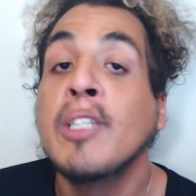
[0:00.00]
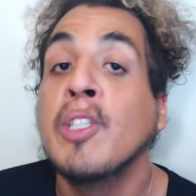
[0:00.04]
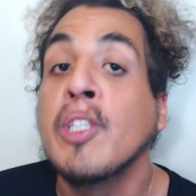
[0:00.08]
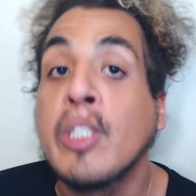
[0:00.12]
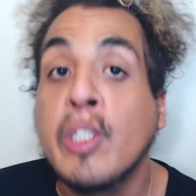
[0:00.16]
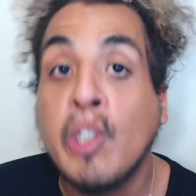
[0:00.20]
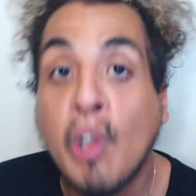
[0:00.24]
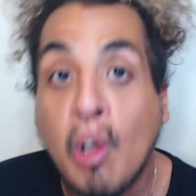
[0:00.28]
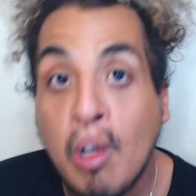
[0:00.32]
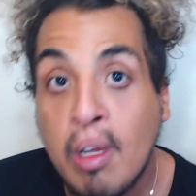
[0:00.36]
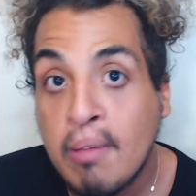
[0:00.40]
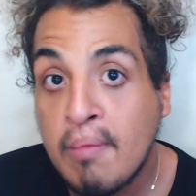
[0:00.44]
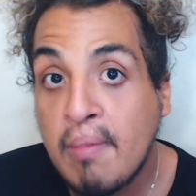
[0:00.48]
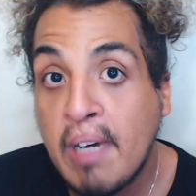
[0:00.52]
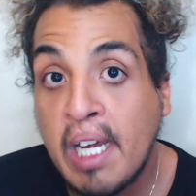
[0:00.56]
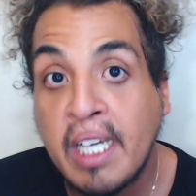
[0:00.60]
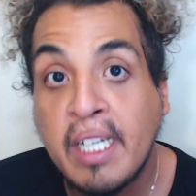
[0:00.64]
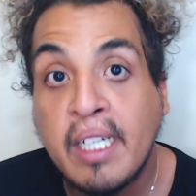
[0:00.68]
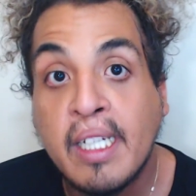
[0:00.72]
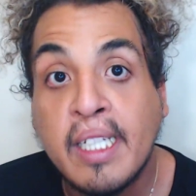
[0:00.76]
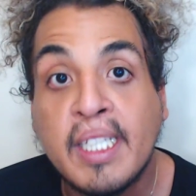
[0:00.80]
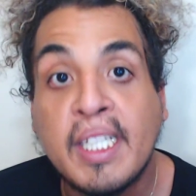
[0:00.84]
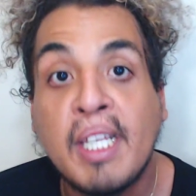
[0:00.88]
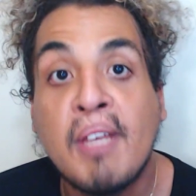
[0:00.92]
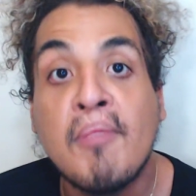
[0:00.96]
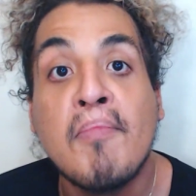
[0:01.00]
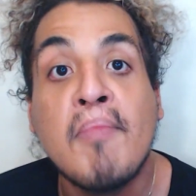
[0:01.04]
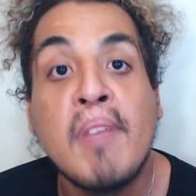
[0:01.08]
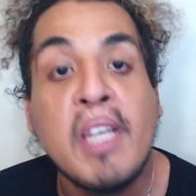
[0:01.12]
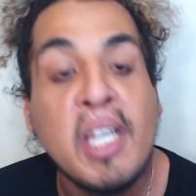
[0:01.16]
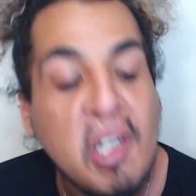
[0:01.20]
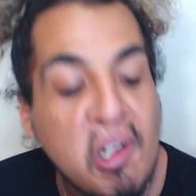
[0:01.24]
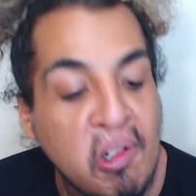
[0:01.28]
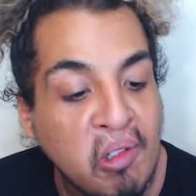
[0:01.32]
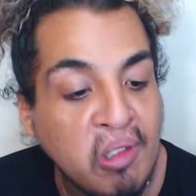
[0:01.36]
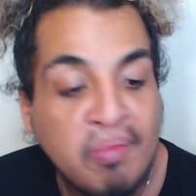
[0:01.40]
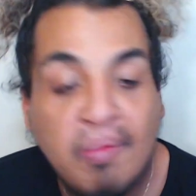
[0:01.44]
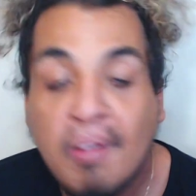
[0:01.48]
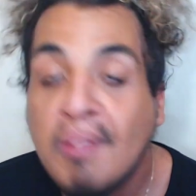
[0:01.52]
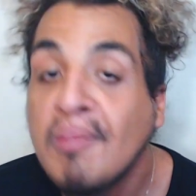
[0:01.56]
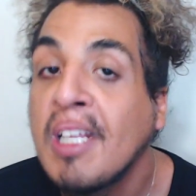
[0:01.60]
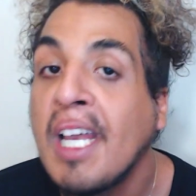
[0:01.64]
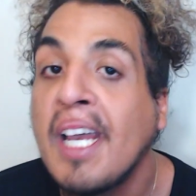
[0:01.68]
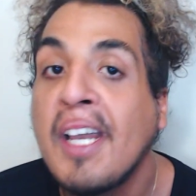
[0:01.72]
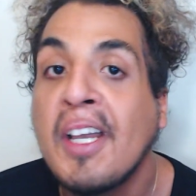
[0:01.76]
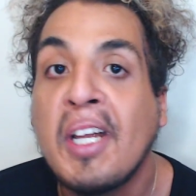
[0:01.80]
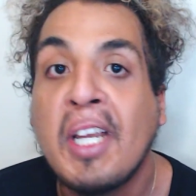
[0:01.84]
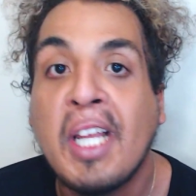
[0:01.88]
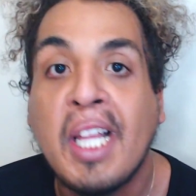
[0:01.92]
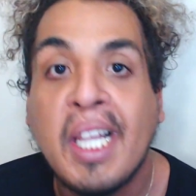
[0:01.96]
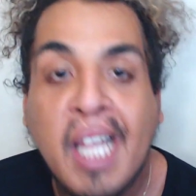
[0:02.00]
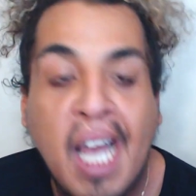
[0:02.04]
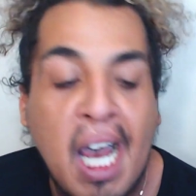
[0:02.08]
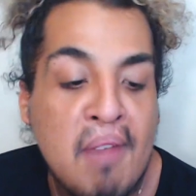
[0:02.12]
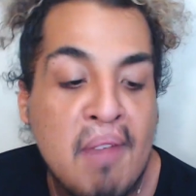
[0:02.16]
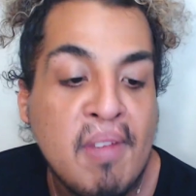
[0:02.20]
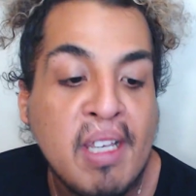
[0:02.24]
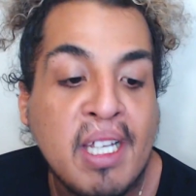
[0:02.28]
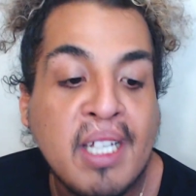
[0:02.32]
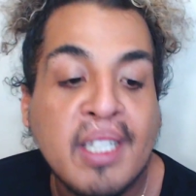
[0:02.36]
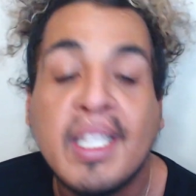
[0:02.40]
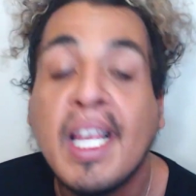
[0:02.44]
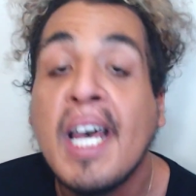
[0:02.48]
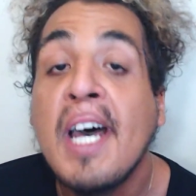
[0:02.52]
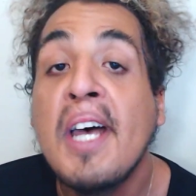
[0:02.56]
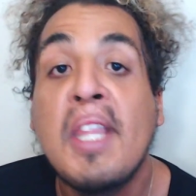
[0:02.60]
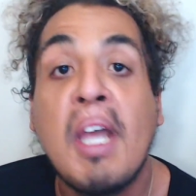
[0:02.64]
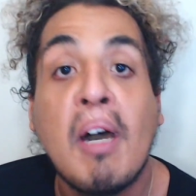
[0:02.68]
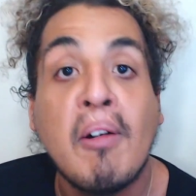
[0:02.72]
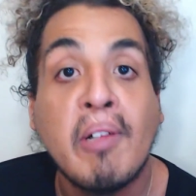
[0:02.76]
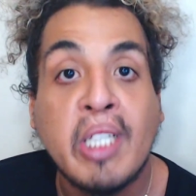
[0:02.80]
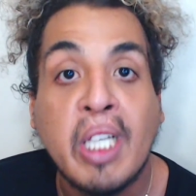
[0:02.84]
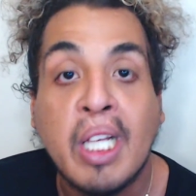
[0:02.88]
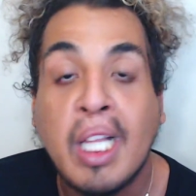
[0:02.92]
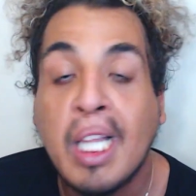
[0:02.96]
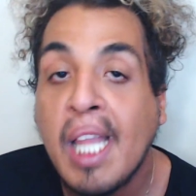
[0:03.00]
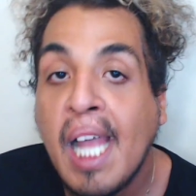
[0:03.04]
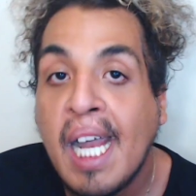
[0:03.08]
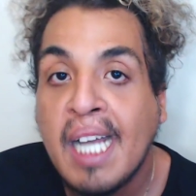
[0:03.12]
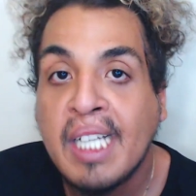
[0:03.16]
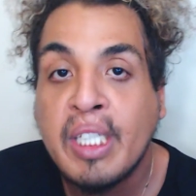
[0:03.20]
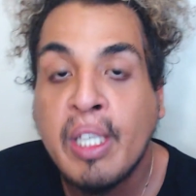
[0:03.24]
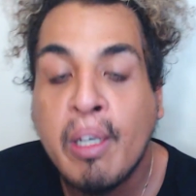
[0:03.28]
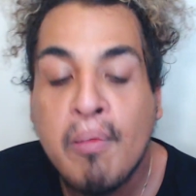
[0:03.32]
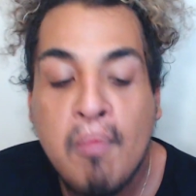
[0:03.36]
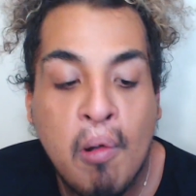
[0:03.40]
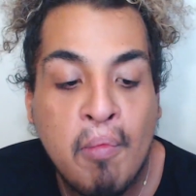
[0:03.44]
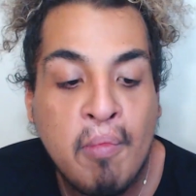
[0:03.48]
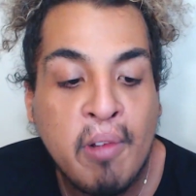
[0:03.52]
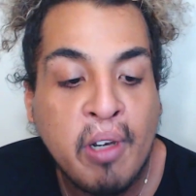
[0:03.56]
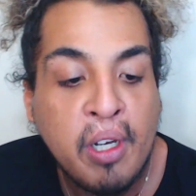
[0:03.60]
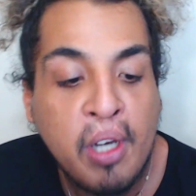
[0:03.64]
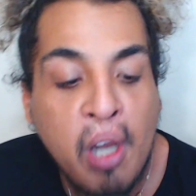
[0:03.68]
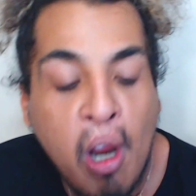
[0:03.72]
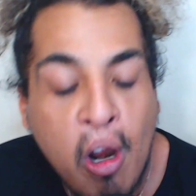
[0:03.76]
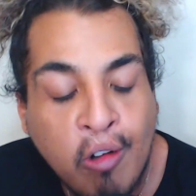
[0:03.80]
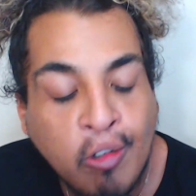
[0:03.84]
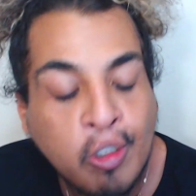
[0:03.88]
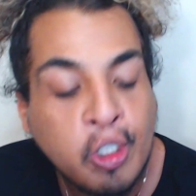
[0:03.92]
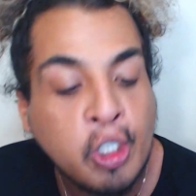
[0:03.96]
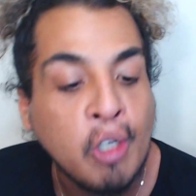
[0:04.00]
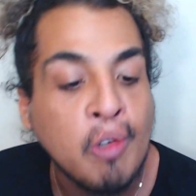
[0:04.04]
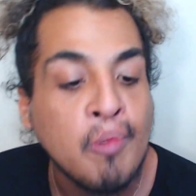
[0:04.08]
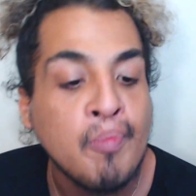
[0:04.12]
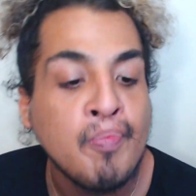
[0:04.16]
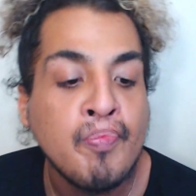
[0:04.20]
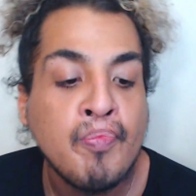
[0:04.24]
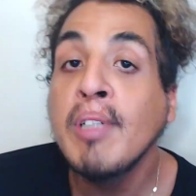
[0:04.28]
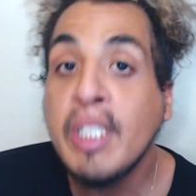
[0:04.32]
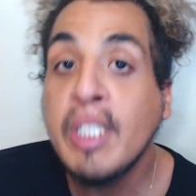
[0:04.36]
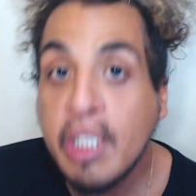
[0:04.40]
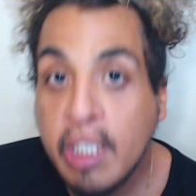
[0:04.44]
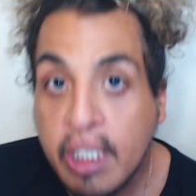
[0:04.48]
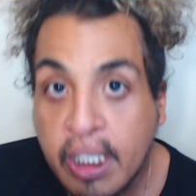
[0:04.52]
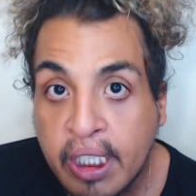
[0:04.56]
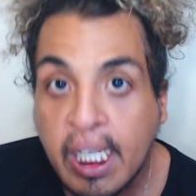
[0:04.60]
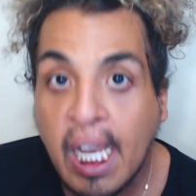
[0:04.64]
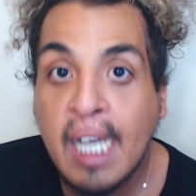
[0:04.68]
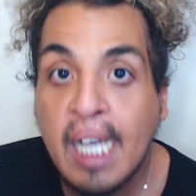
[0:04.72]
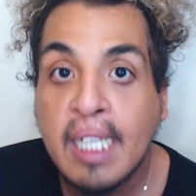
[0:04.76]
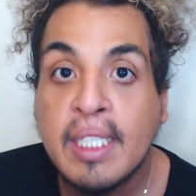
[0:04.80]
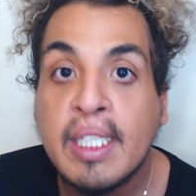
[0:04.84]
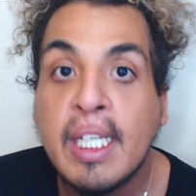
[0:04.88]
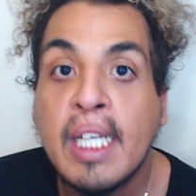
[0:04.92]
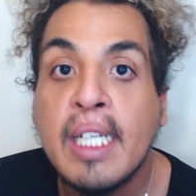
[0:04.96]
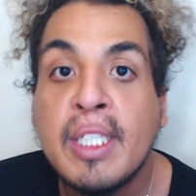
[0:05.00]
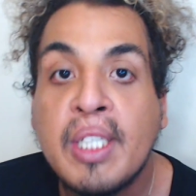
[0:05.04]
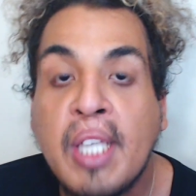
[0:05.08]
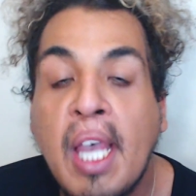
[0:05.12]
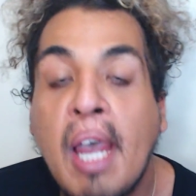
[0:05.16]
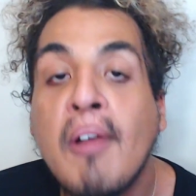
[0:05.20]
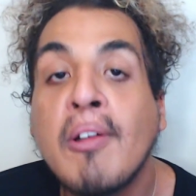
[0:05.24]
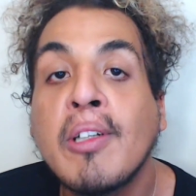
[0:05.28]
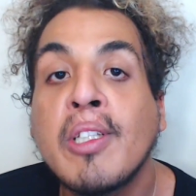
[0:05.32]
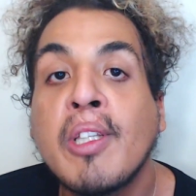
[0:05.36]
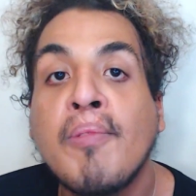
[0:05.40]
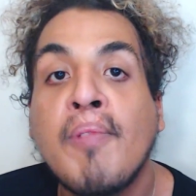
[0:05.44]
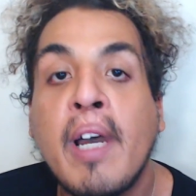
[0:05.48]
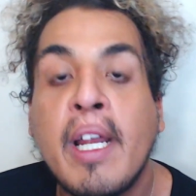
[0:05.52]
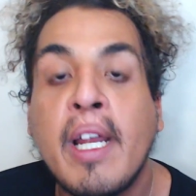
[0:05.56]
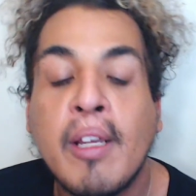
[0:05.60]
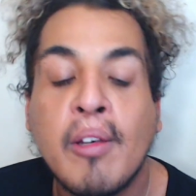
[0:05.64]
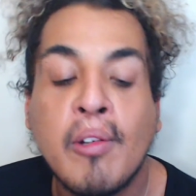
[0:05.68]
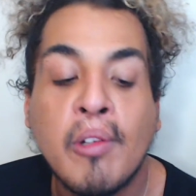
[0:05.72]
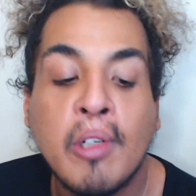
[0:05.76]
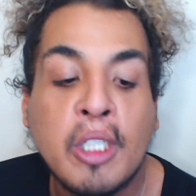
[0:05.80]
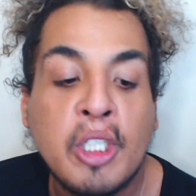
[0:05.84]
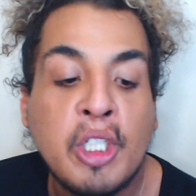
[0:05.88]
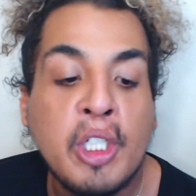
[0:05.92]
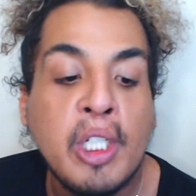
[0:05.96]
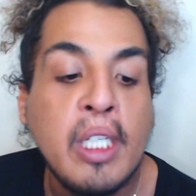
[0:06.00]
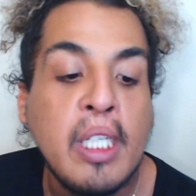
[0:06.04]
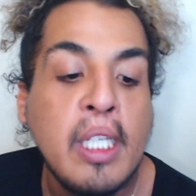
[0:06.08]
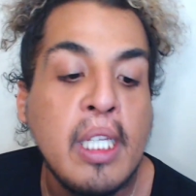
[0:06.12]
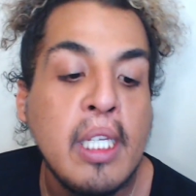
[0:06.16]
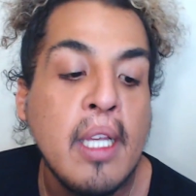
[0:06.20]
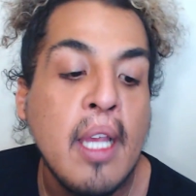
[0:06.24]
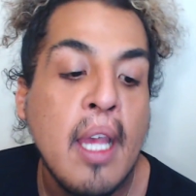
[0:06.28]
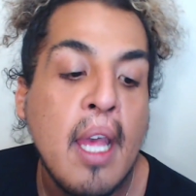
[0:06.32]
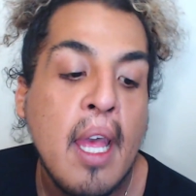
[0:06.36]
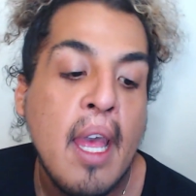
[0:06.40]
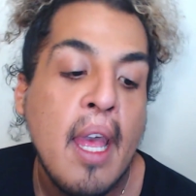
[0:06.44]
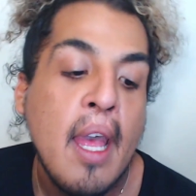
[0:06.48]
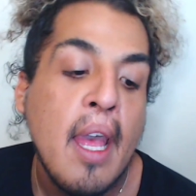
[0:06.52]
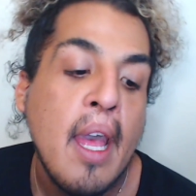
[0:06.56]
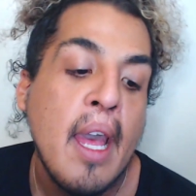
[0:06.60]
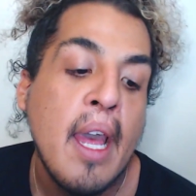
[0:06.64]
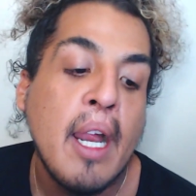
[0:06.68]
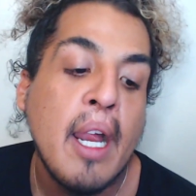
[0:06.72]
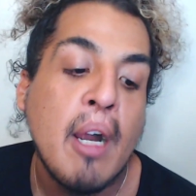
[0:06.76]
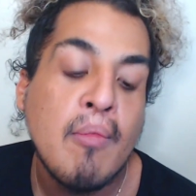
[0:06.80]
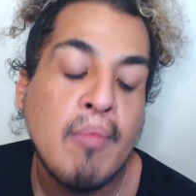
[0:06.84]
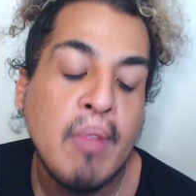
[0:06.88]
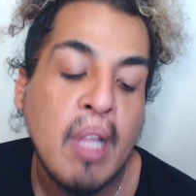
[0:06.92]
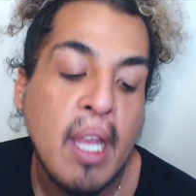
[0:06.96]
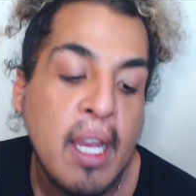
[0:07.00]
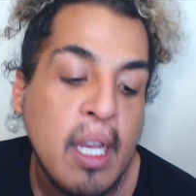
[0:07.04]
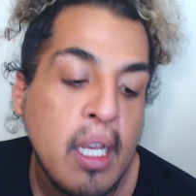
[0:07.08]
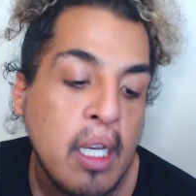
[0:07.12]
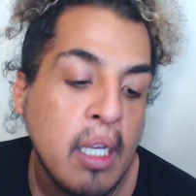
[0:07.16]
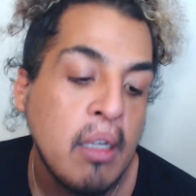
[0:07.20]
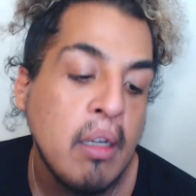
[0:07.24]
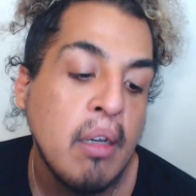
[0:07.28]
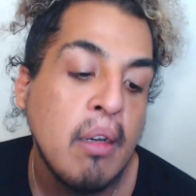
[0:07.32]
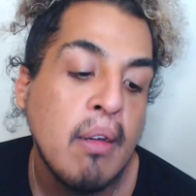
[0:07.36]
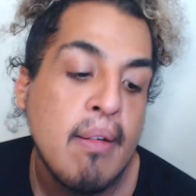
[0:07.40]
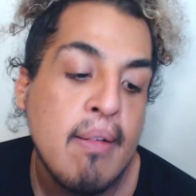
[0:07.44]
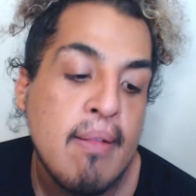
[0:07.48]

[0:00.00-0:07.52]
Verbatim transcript: Just talking about it is giving me goosebumps. I ain't gonna lie because that was a classic moment in Naruto. And we see Sasuke's character fighting Urashiki, and I'm like,